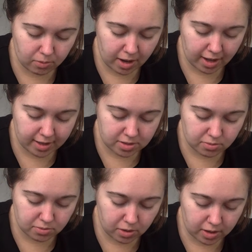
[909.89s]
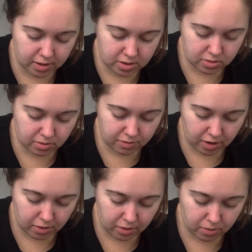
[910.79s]
y is 1, so we've got
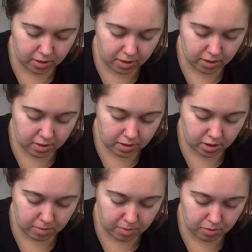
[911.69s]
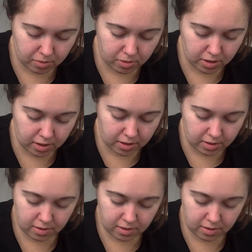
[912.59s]
a 1, comma 1.